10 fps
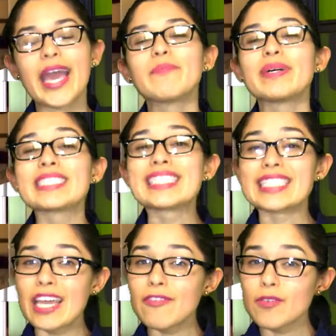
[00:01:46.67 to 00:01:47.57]
A much
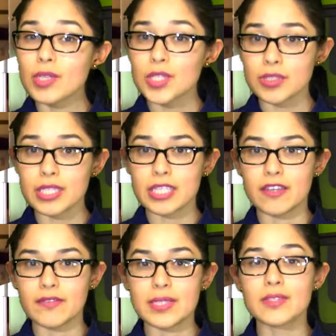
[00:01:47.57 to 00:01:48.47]
safer
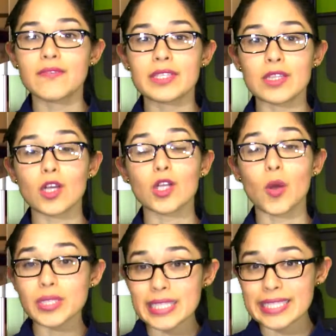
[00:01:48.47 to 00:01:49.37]
alternative is to visit the
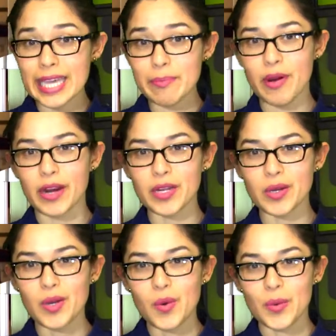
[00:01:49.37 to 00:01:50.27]
closest skate park
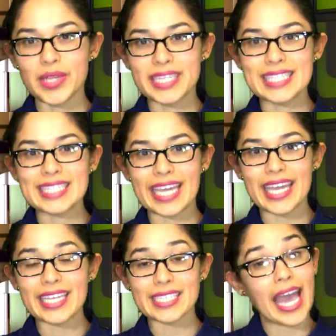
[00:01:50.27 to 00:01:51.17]
where you can
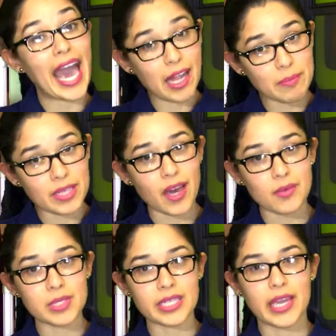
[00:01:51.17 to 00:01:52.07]
skate and meet
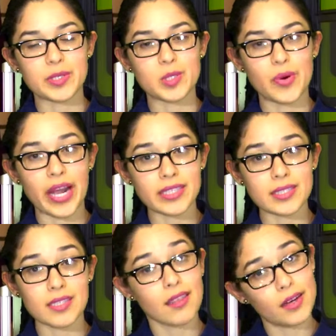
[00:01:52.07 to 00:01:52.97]
other skaters
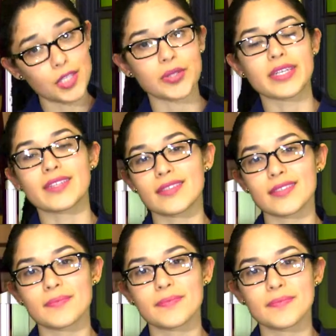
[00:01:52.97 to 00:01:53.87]
practicing their tricks.